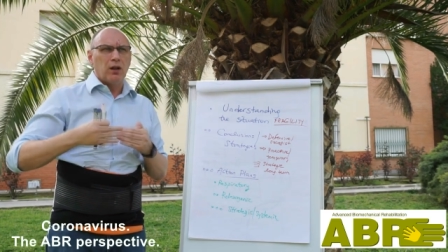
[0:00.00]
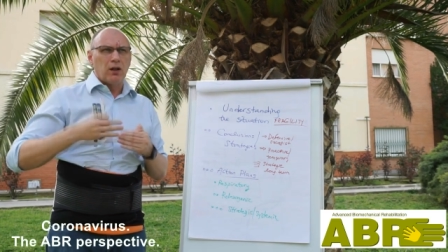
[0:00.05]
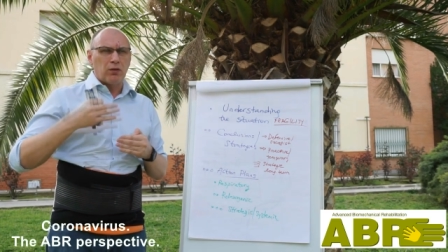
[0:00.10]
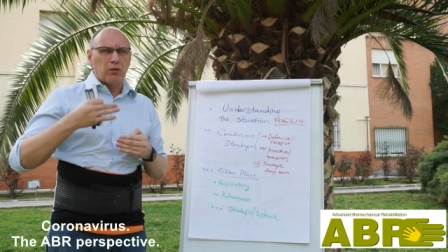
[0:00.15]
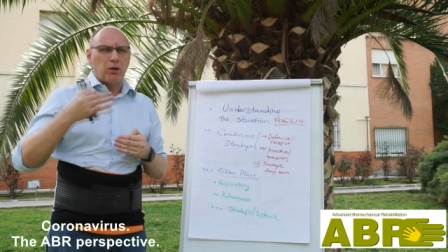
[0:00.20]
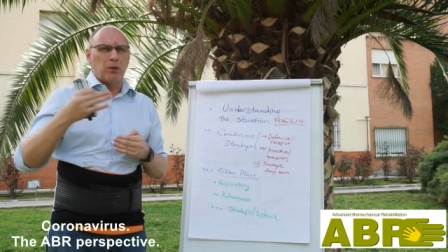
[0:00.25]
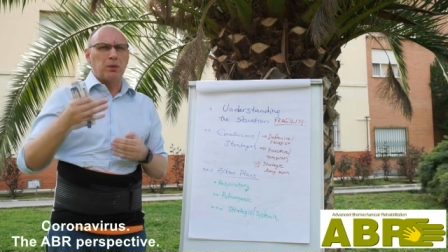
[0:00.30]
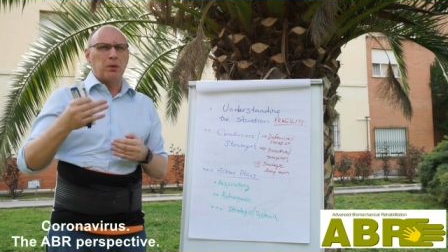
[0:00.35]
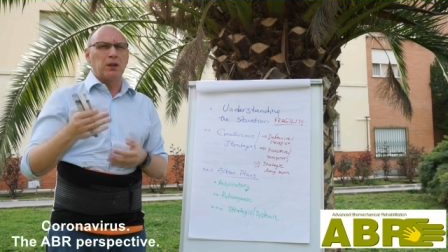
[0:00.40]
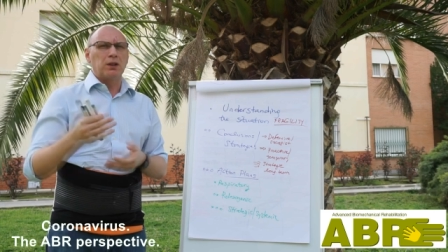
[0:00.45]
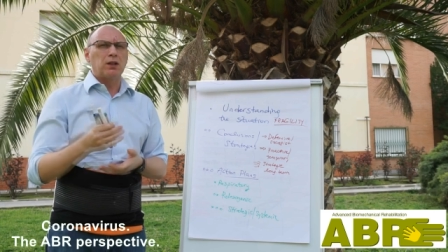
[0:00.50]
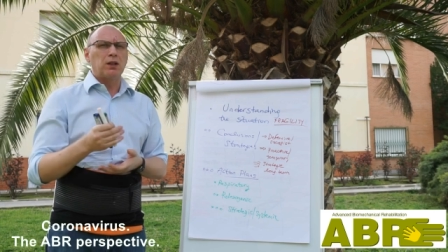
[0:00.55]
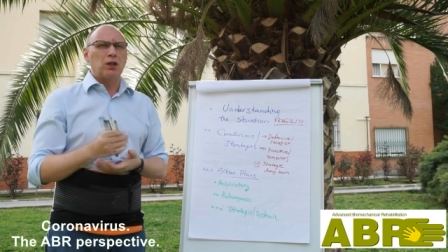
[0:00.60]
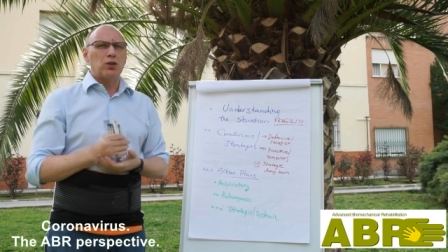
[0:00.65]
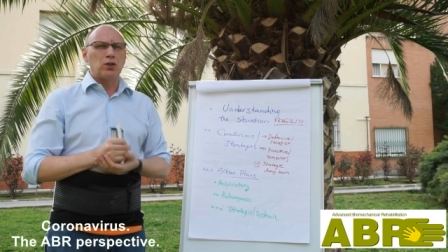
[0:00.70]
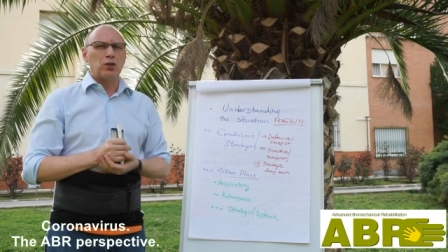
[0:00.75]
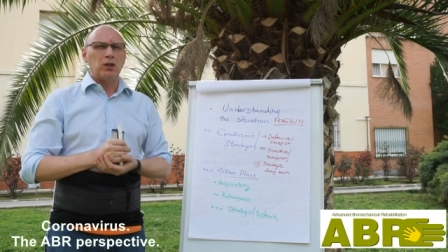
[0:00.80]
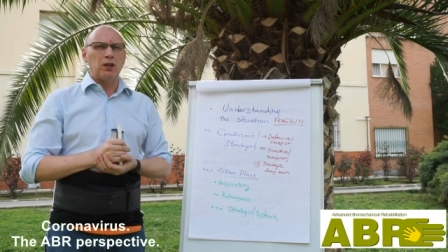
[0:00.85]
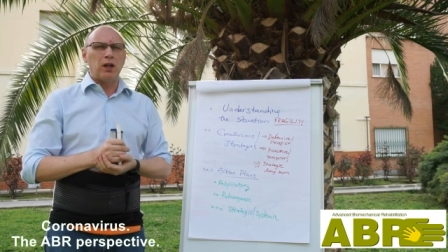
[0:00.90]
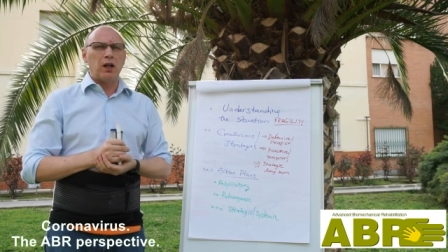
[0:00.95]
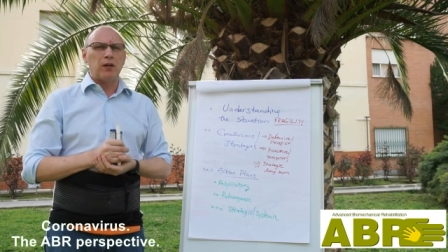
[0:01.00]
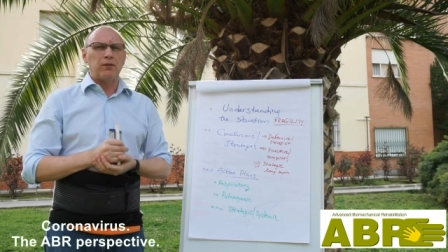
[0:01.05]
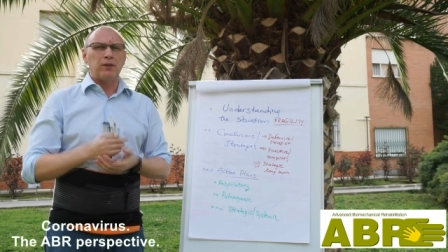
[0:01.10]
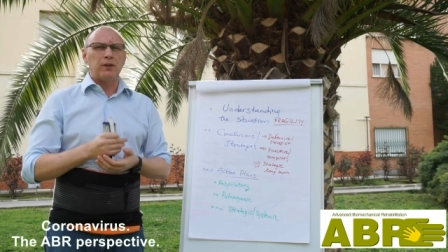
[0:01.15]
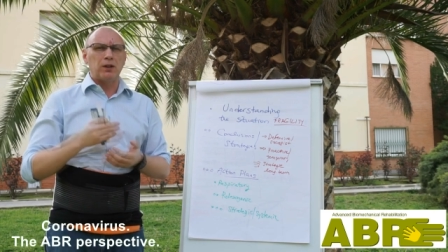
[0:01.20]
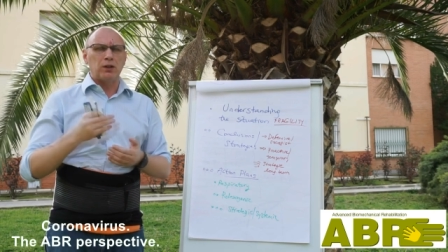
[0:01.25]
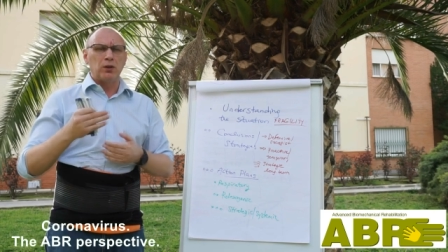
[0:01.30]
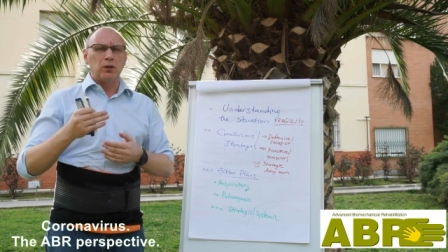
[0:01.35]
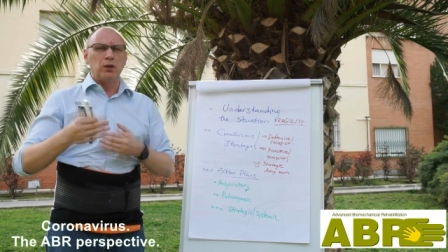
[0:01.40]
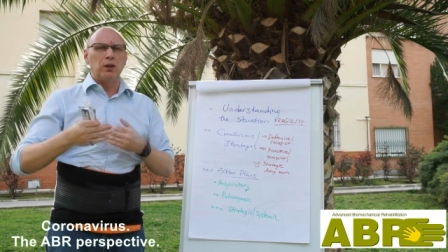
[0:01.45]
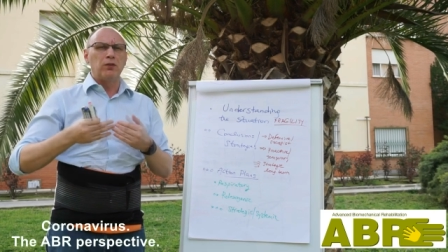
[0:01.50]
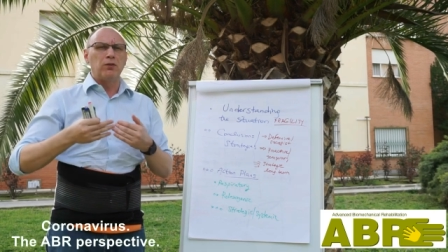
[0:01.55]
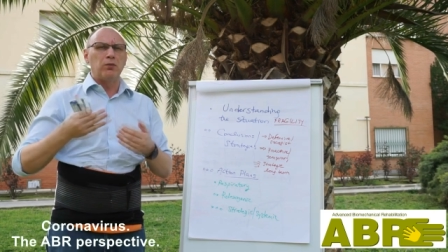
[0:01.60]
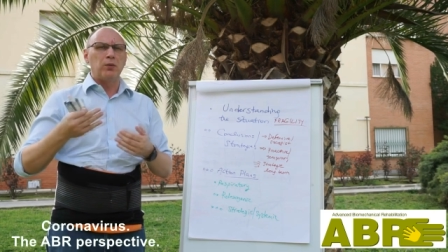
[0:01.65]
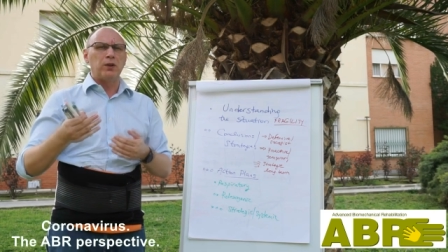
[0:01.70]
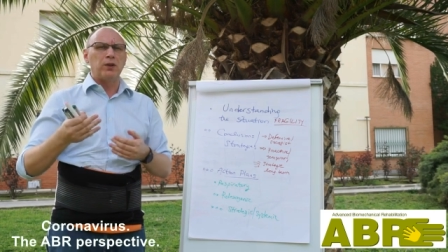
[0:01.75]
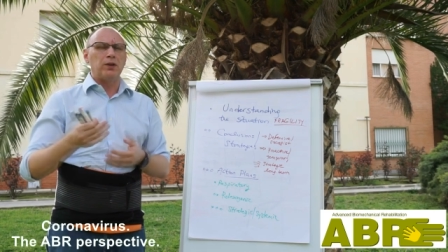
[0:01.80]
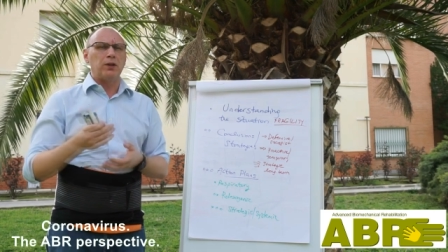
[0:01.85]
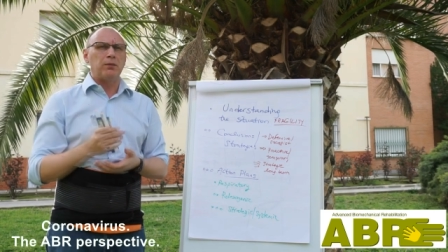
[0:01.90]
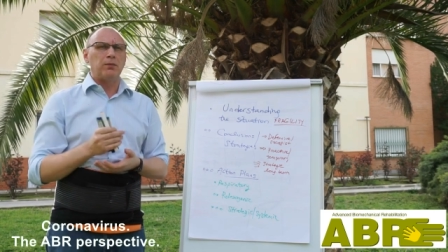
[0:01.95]
rehabilitation life that you live
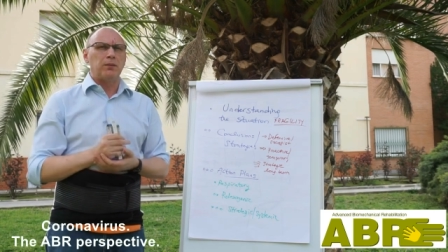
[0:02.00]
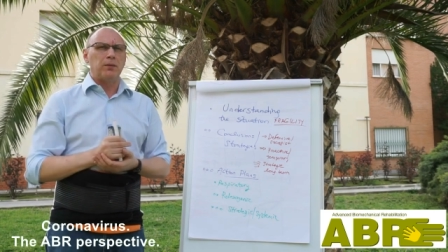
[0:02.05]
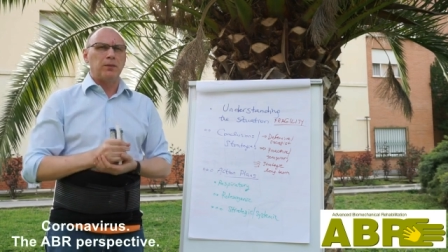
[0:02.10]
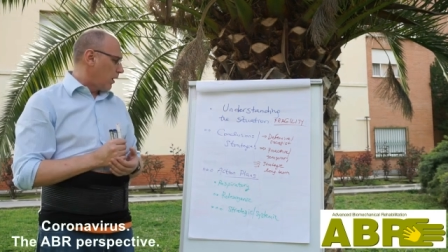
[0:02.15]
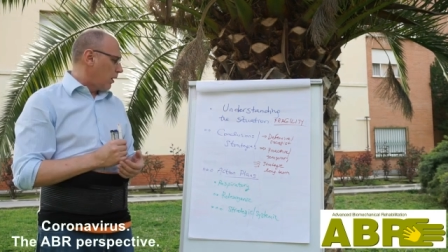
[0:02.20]
with them.